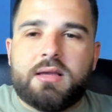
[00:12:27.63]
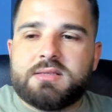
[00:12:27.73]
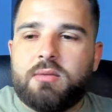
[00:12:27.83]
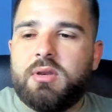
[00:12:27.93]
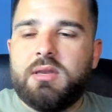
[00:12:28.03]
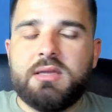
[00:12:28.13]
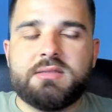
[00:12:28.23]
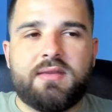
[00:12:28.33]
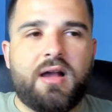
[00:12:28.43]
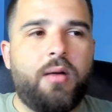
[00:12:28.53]
Like, somebody
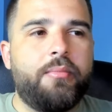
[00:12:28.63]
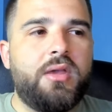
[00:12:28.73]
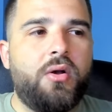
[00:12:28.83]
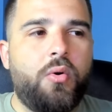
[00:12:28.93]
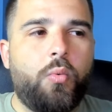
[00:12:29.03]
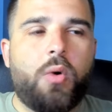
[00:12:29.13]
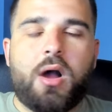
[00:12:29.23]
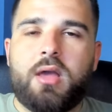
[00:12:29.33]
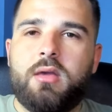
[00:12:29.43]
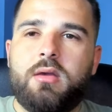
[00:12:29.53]
needs to tell me
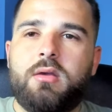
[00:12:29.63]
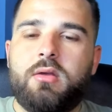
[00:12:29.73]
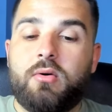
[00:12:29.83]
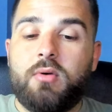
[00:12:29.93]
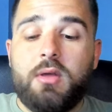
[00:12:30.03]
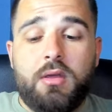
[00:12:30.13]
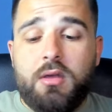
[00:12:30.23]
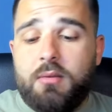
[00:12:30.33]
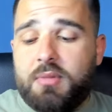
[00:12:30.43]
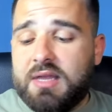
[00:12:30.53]
why, you know.
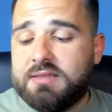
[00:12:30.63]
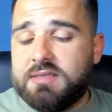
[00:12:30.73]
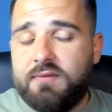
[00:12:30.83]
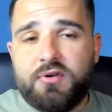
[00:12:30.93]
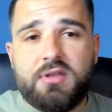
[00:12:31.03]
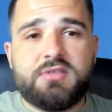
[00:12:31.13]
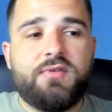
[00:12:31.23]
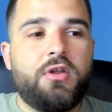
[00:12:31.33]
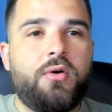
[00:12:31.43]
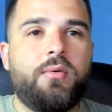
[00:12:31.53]
But that's it for this
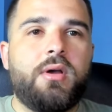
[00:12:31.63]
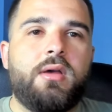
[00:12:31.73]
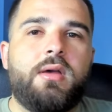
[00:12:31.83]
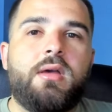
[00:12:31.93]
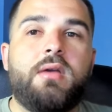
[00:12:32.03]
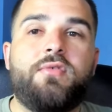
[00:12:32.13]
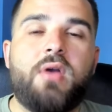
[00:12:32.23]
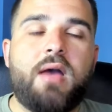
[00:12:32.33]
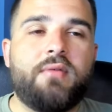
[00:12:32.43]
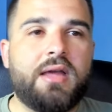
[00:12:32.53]
video. If
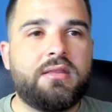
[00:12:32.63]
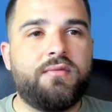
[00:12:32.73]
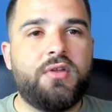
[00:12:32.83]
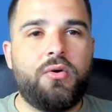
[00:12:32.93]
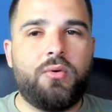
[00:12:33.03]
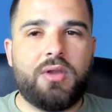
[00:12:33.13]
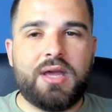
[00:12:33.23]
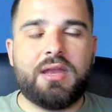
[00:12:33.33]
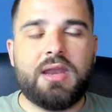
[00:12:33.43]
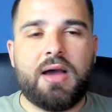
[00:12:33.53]
you haven't liked the video,
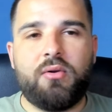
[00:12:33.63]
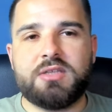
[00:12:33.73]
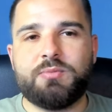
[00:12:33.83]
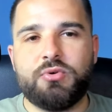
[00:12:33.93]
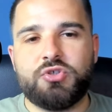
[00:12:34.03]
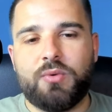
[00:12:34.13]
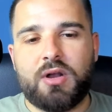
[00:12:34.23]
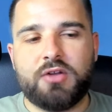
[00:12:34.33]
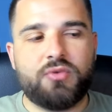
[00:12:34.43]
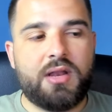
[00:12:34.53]
like it now. Let's push to
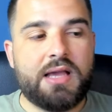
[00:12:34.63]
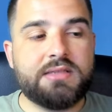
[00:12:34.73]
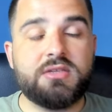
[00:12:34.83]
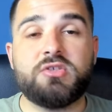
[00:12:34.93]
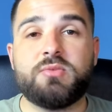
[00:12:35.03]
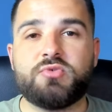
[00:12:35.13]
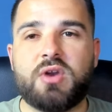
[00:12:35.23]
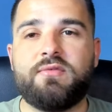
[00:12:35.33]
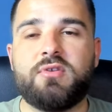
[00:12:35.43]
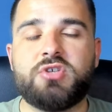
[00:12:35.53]
100 likes.
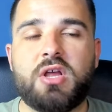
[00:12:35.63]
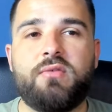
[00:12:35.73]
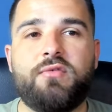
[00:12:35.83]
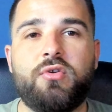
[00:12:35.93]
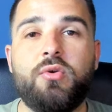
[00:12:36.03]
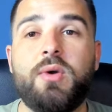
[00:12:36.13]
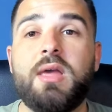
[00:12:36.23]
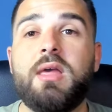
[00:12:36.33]
Subscribe to the channel if you're new.